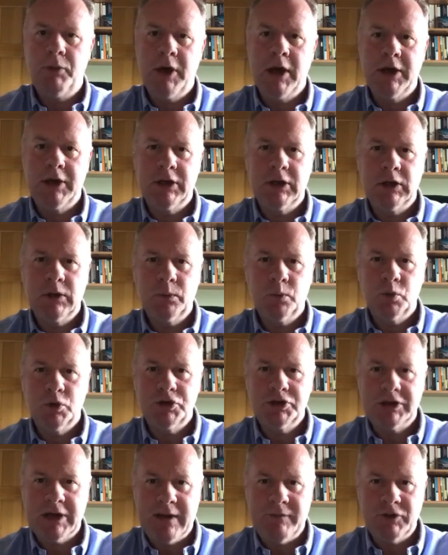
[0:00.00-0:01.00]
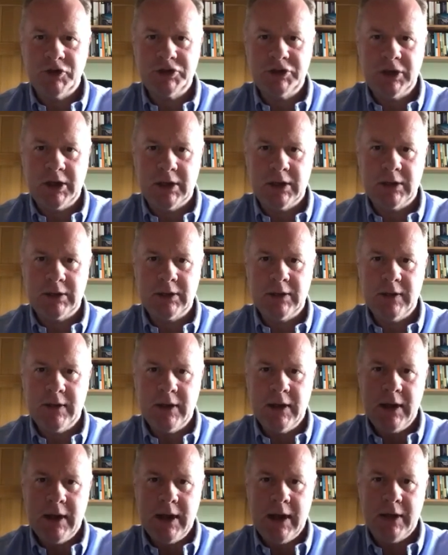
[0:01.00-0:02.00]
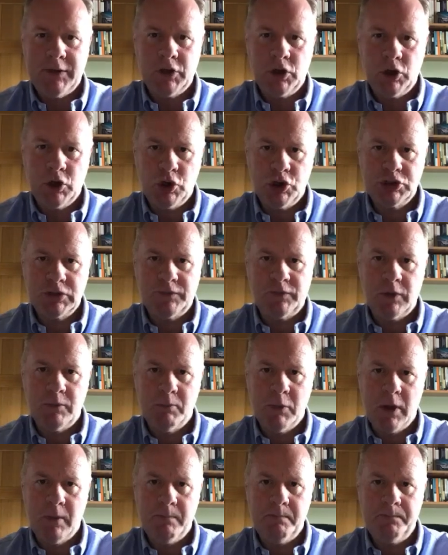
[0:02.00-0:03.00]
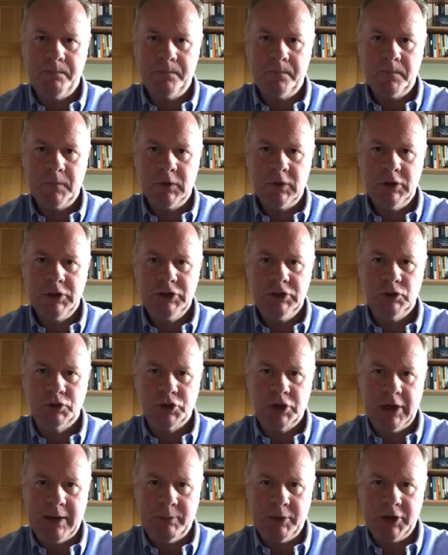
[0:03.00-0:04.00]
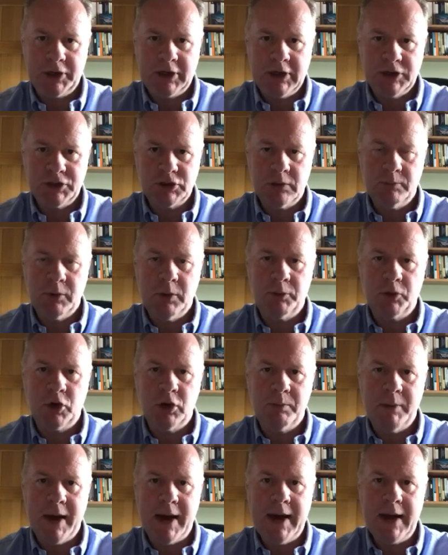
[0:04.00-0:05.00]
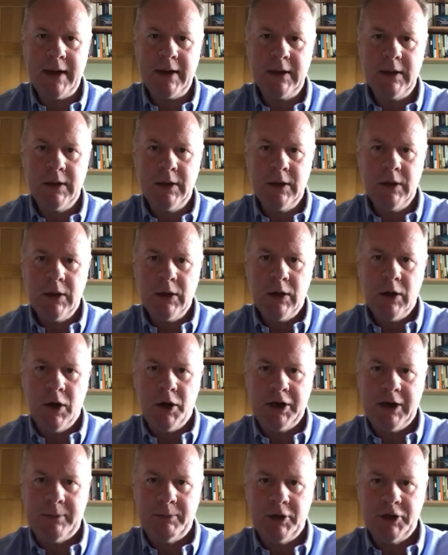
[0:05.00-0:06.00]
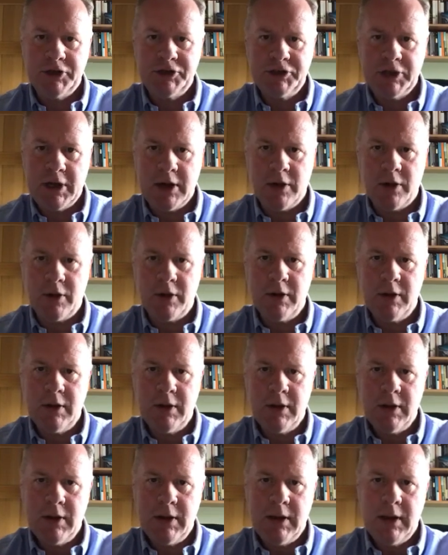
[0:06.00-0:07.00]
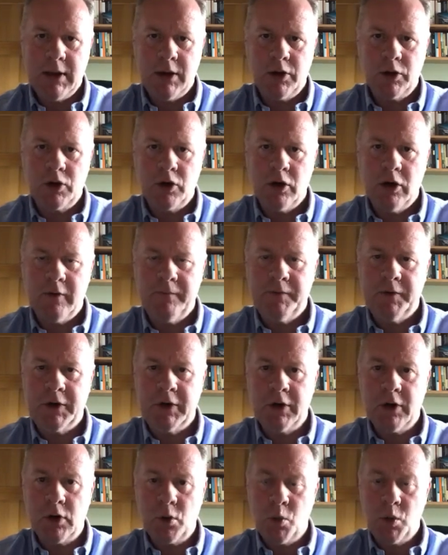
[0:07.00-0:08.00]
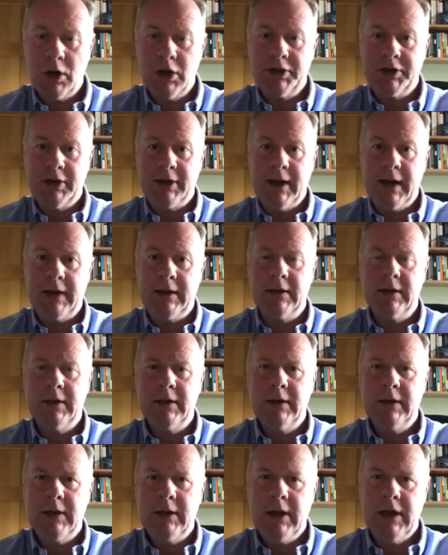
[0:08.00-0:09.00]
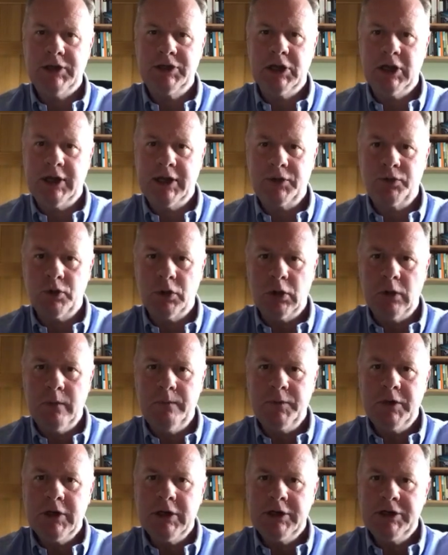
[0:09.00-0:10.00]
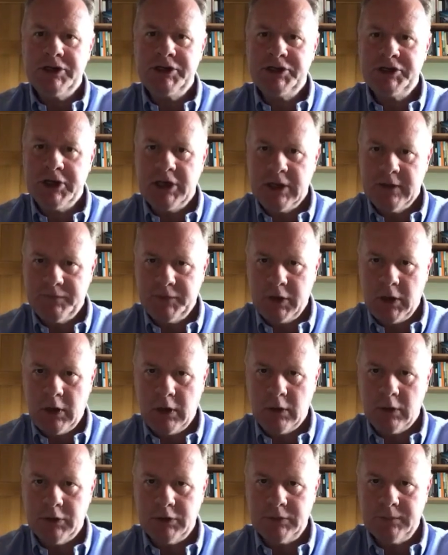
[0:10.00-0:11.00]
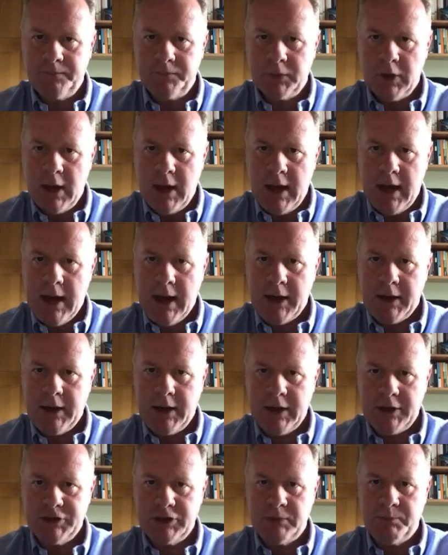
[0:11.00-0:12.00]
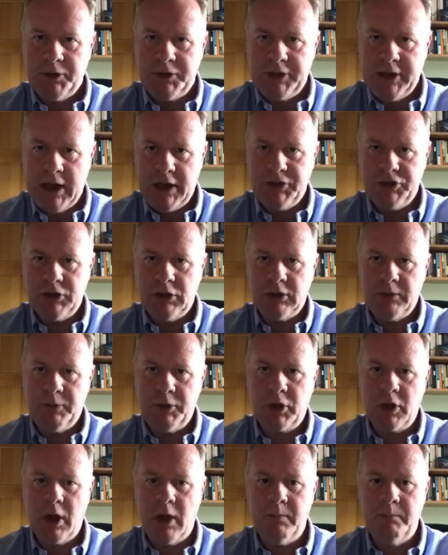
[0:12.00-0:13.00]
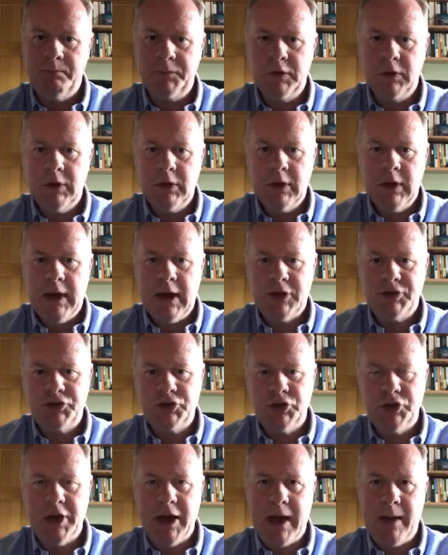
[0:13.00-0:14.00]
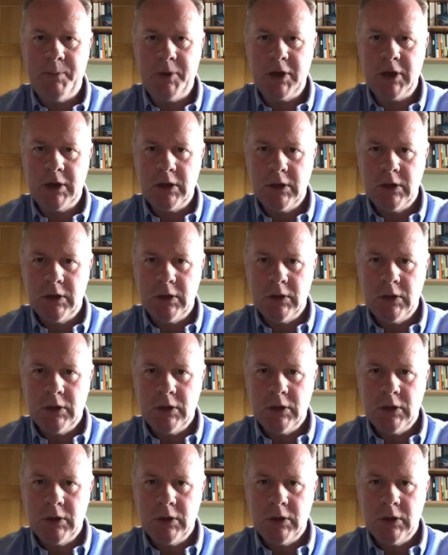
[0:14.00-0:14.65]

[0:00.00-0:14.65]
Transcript: Brenda was devastated at the loss of her mum. She was unable to kiss her mum goodbye, unable to see her in her coffin. And our world tonight is a literal sea of tears, and it has the potential to become a tsunami